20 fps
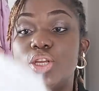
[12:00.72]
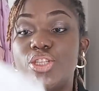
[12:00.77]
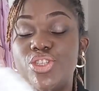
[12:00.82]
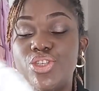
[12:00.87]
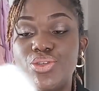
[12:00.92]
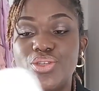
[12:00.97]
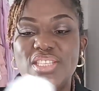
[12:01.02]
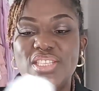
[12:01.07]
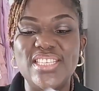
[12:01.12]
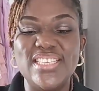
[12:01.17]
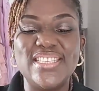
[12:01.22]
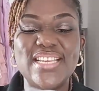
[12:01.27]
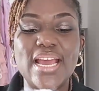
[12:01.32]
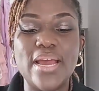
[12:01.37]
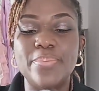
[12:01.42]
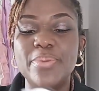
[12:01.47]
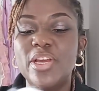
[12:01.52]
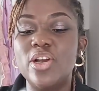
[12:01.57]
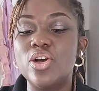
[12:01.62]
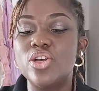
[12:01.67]
you desire,
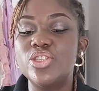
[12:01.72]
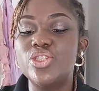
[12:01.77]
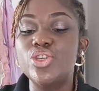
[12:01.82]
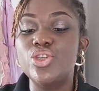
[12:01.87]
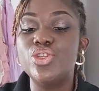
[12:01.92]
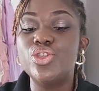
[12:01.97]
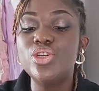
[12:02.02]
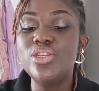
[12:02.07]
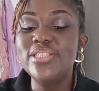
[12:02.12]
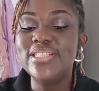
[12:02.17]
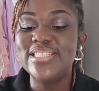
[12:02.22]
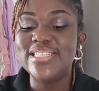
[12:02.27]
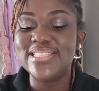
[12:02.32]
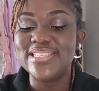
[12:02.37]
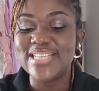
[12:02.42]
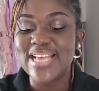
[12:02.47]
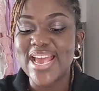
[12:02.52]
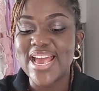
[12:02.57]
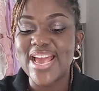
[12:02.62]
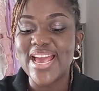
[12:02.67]
because you don't
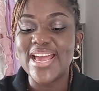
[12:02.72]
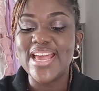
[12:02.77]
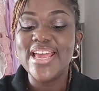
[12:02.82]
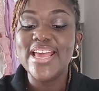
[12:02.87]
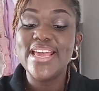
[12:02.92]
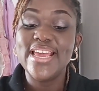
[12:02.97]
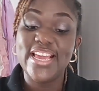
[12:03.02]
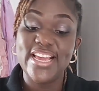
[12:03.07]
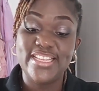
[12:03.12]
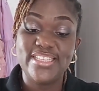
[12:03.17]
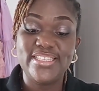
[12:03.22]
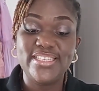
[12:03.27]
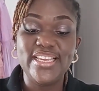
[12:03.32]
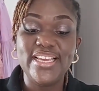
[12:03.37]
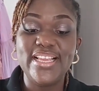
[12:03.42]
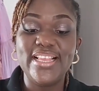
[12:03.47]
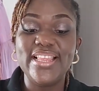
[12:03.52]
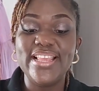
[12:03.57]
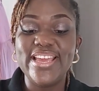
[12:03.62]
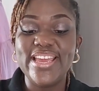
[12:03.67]
desire a thick
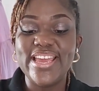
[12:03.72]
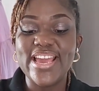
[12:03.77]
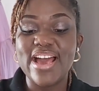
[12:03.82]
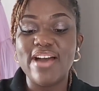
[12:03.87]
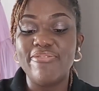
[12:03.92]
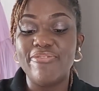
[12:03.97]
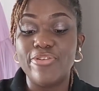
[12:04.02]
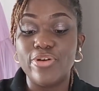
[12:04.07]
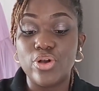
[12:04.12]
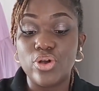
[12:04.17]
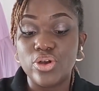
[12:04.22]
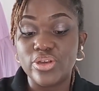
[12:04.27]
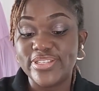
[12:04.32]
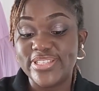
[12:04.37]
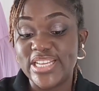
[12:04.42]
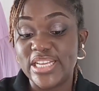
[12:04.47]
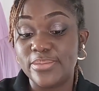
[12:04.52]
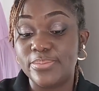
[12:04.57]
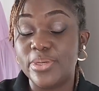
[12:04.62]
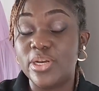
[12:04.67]
layer for corset
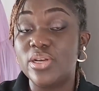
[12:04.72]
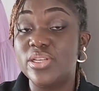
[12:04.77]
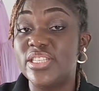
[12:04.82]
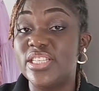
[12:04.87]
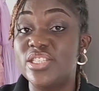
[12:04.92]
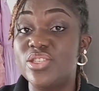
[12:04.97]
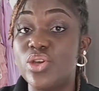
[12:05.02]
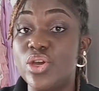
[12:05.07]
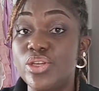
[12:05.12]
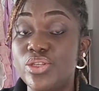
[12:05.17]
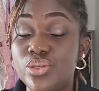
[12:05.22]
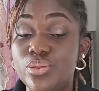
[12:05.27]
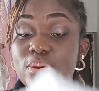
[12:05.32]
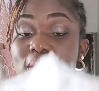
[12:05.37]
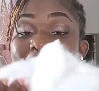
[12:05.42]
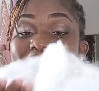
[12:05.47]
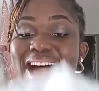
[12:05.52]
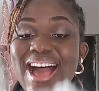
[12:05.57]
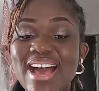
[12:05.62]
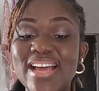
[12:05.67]
because it's going to
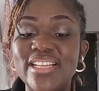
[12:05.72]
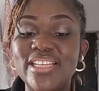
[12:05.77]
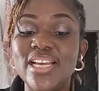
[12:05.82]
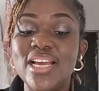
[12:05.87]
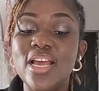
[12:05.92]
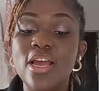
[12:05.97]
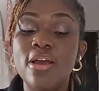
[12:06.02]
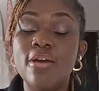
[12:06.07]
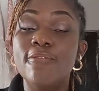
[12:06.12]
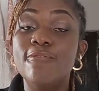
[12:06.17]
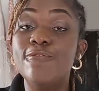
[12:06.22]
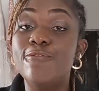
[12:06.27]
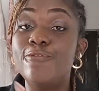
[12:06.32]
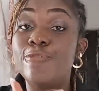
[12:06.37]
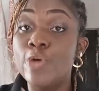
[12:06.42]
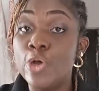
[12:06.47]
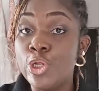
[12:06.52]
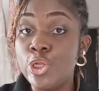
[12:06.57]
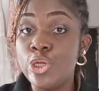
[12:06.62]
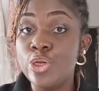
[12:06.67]
add
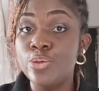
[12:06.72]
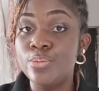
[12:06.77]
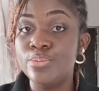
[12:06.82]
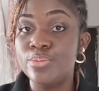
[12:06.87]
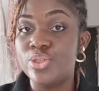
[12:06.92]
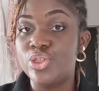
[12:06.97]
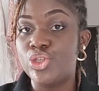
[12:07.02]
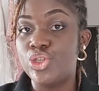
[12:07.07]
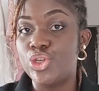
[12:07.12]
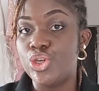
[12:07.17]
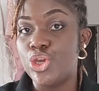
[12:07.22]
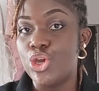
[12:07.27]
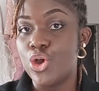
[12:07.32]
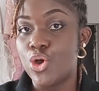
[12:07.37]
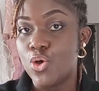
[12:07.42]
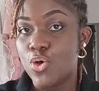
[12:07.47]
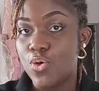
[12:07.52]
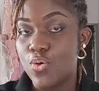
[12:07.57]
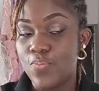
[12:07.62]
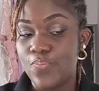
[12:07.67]
volume to
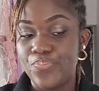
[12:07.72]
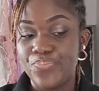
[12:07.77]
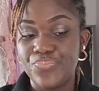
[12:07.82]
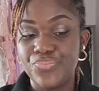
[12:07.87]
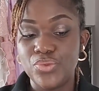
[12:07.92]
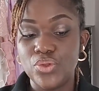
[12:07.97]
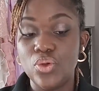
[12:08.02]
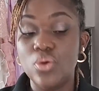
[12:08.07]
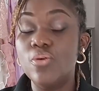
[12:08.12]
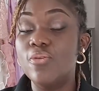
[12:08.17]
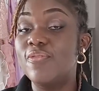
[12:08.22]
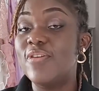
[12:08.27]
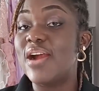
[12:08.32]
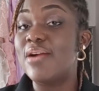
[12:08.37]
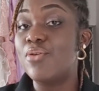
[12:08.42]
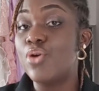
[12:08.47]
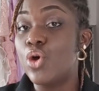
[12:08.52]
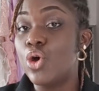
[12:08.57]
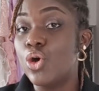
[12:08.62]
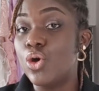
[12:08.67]
your
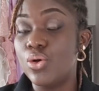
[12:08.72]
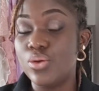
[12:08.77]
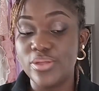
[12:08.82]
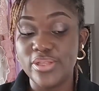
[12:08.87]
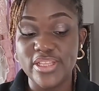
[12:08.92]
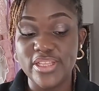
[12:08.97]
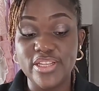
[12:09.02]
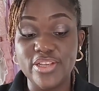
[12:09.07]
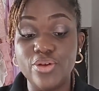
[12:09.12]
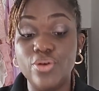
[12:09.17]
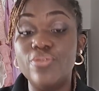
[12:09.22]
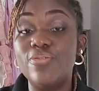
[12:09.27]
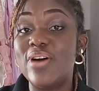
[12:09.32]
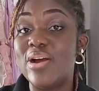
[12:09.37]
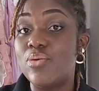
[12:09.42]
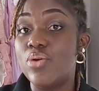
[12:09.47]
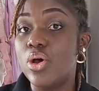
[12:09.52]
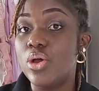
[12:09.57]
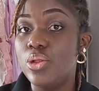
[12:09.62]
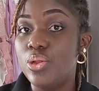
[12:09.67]
overall
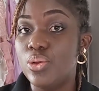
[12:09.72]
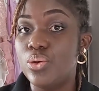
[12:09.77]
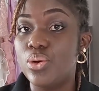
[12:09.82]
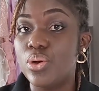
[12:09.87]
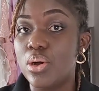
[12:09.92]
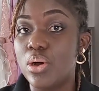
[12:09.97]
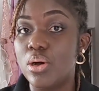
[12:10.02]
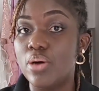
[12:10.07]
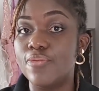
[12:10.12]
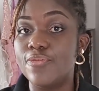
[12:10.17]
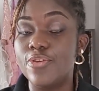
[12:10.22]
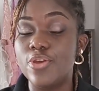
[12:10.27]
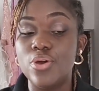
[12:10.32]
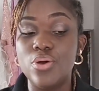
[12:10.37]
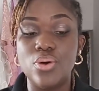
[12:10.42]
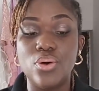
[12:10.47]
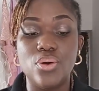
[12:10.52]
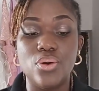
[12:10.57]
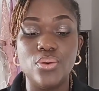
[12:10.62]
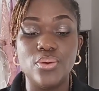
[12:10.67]
look of
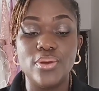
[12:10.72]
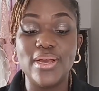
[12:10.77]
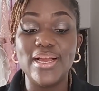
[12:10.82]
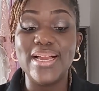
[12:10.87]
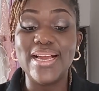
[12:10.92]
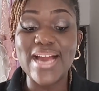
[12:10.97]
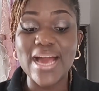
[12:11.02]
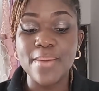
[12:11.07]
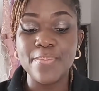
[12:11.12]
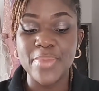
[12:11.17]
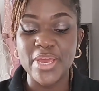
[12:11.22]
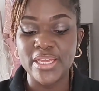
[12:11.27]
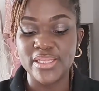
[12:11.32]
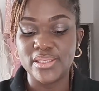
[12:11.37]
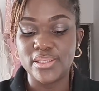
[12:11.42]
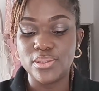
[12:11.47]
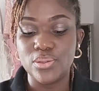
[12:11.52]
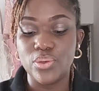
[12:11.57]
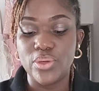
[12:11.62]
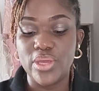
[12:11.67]
your garment,
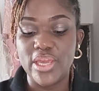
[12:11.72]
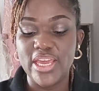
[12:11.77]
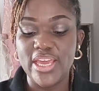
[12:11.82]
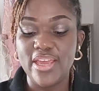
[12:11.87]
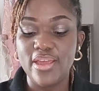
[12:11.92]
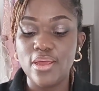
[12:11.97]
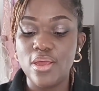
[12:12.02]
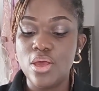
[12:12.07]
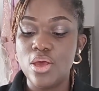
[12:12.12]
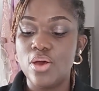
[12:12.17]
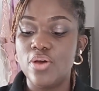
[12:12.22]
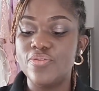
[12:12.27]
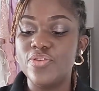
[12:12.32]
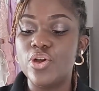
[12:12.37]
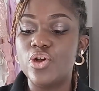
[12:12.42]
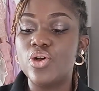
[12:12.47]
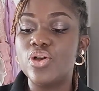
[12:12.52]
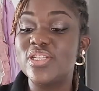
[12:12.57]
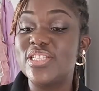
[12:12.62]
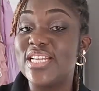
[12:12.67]
okay, of your
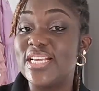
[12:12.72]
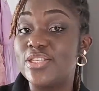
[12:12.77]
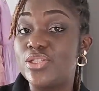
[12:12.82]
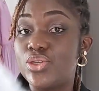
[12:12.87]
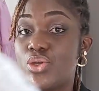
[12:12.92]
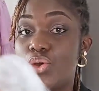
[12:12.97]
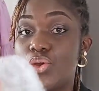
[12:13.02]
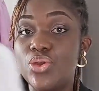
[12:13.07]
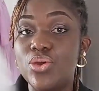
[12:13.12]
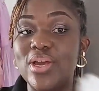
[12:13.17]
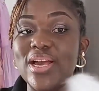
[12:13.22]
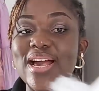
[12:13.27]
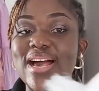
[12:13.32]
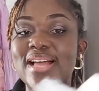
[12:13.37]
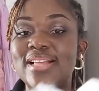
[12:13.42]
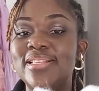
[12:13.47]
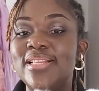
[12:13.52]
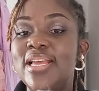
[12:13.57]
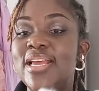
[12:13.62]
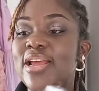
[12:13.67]
corset. So you can
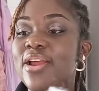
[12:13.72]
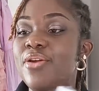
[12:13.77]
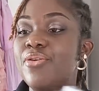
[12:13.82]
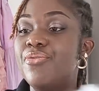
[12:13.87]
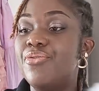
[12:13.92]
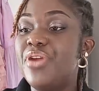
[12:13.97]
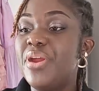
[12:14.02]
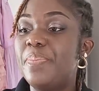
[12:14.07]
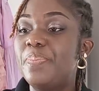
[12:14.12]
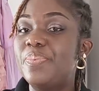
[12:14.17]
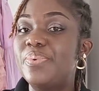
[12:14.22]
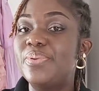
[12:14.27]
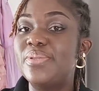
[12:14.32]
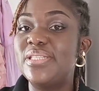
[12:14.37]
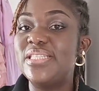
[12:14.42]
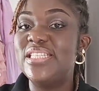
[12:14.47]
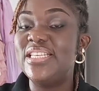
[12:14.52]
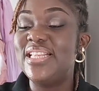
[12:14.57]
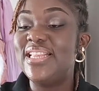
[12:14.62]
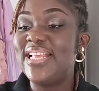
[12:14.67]
rip the
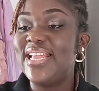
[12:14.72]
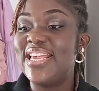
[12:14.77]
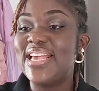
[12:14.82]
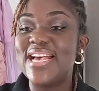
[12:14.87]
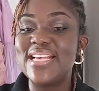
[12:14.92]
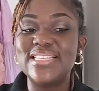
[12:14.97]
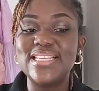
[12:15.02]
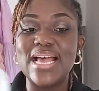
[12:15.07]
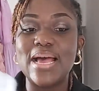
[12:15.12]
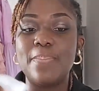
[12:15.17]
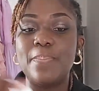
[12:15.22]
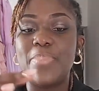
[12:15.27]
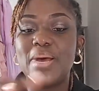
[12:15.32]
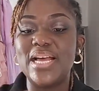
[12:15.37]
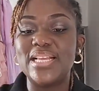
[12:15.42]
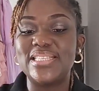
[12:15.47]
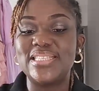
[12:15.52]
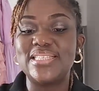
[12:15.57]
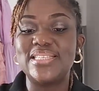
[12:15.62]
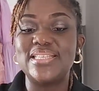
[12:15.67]
layers apart
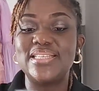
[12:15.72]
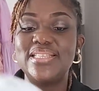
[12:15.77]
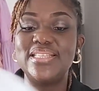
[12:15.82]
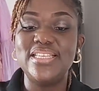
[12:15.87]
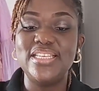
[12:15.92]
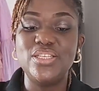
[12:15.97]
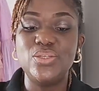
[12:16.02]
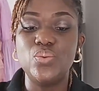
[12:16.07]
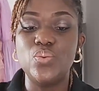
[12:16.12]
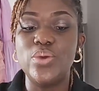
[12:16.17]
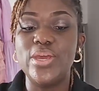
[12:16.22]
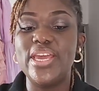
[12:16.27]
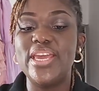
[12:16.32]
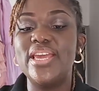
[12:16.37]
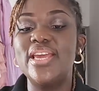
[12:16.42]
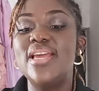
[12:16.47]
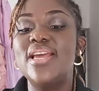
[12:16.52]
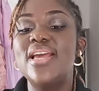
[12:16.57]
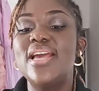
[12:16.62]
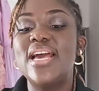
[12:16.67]
this way
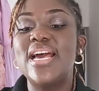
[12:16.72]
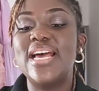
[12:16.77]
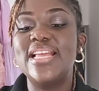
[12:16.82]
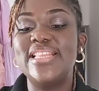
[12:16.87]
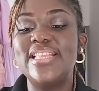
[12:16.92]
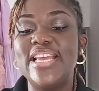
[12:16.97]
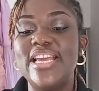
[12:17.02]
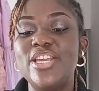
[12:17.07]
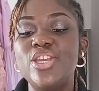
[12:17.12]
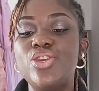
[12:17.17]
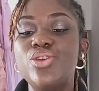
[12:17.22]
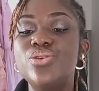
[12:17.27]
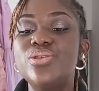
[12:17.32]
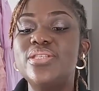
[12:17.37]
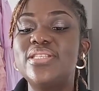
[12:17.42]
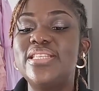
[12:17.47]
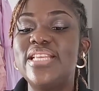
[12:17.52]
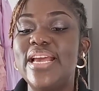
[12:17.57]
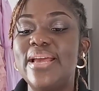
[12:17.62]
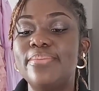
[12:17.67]
and then use
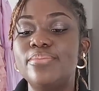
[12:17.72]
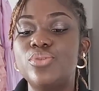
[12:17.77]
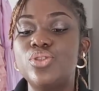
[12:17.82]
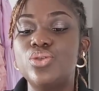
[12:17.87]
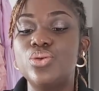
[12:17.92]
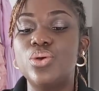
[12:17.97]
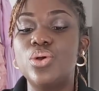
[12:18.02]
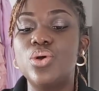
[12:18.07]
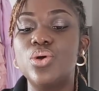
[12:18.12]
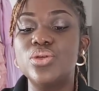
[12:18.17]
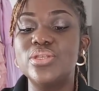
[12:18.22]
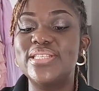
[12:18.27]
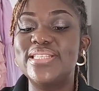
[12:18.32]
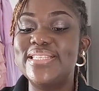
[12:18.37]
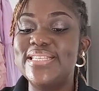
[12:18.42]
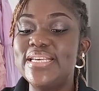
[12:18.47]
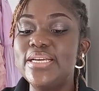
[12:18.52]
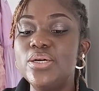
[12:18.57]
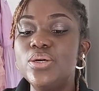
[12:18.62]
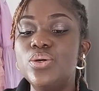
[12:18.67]
them to
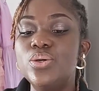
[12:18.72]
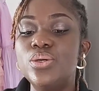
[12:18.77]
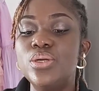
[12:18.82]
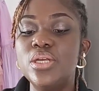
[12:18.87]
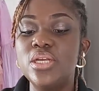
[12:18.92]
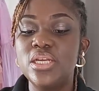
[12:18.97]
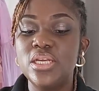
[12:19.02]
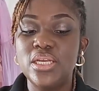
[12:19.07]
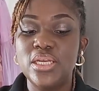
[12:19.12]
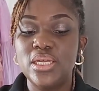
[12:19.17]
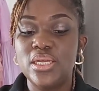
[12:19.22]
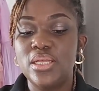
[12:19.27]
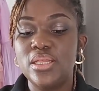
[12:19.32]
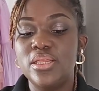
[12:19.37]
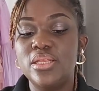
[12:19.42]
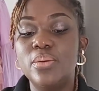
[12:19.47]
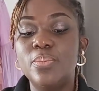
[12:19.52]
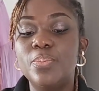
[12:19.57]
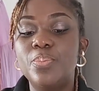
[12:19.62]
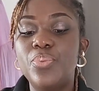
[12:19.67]
conceal the
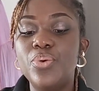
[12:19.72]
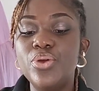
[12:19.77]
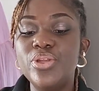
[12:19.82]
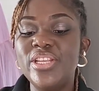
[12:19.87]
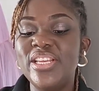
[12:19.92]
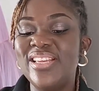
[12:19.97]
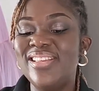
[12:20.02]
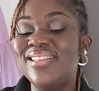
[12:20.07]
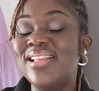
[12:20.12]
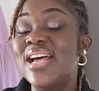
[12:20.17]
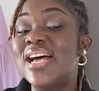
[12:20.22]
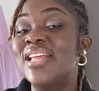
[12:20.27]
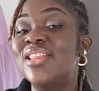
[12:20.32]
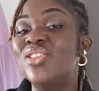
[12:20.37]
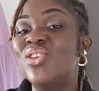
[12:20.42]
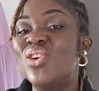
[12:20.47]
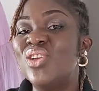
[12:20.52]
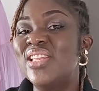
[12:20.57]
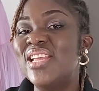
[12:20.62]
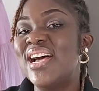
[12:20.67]
boning and
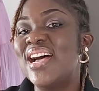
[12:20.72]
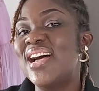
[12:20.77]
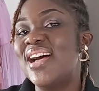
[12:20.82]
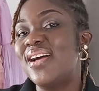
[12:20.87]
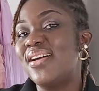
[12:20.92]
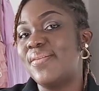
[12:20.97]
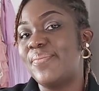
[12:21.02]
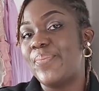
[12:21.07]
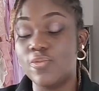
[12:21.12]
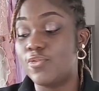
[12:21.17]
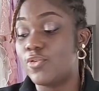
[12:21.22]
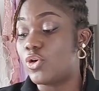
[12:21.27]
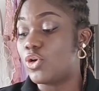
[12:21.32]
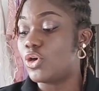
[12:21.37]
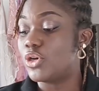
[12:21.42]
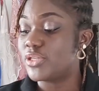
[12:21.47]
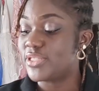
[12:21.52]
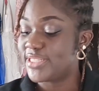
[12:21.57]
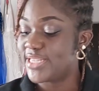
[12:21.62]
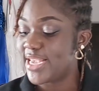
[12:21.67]
other
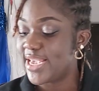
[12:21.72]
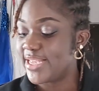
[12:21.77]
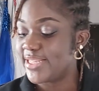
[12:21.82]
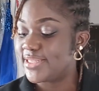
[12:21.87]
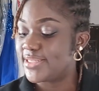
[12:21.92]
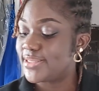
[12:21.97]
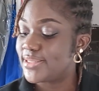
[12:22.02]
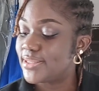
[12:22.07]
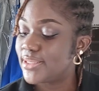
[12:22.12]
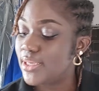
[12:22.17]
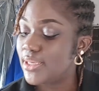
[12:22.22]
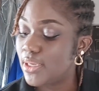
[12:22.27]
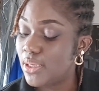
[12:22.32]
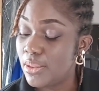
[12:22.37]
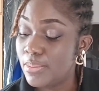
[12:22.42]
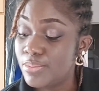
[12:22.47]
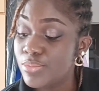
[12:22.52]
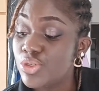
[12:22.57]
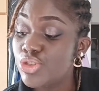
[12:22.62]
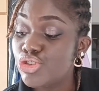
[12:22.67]
corset
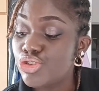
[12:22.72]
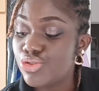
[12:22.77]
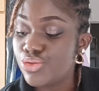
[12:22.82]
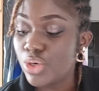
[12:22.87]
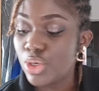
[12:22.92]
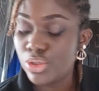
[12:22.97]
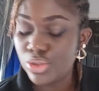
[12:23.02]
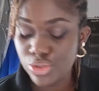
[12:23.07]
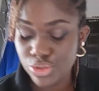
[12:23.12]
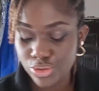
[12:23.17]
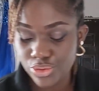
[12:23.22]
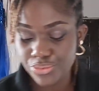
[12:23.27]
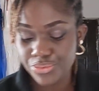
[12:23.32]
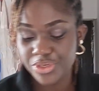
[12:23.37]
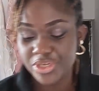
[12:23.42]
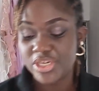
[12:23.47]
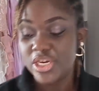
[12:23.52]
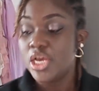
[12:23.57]
structuring.